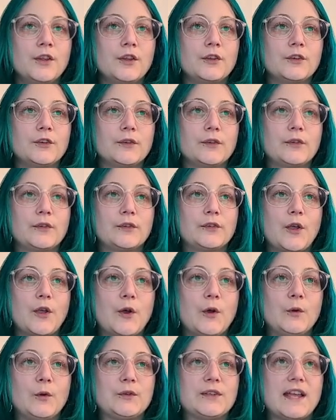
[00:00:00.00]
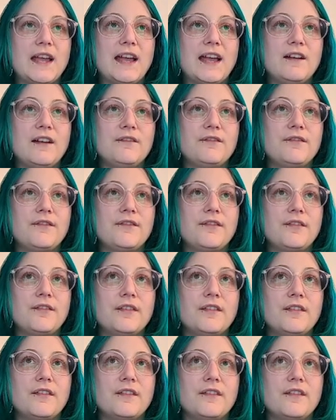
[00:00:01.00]
So to have
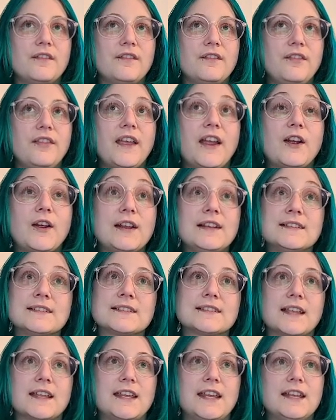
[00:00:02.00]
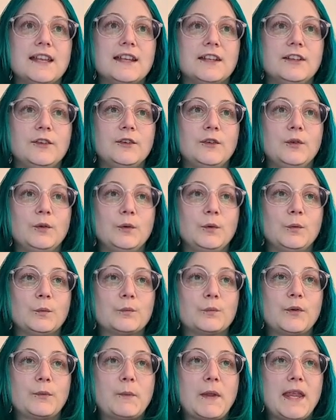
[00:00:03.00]
their insight into
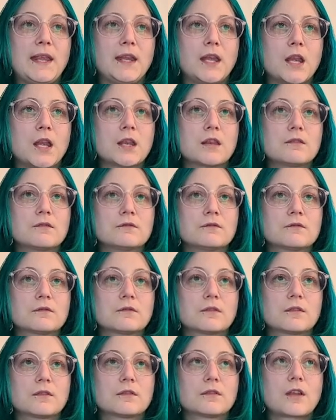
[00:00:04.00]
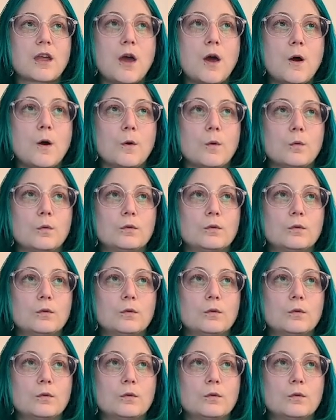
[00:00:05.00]
spin, go,